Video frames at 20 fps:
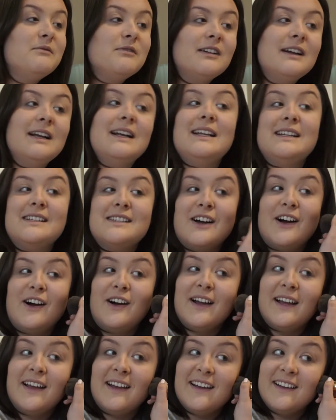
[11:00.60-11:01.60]
really
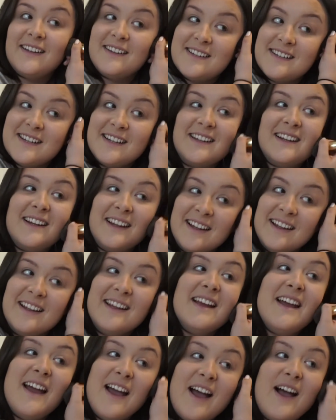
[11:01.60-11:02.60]
tired.
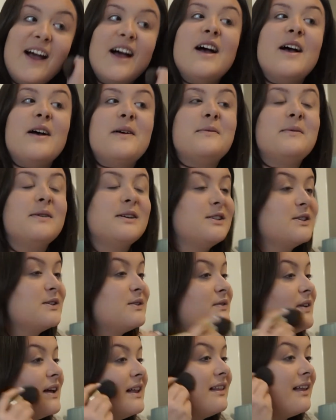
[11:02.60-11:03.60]
I just
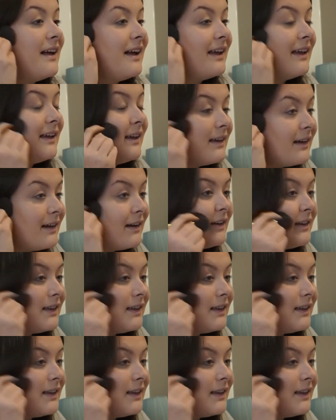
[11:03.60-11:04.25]
feel like,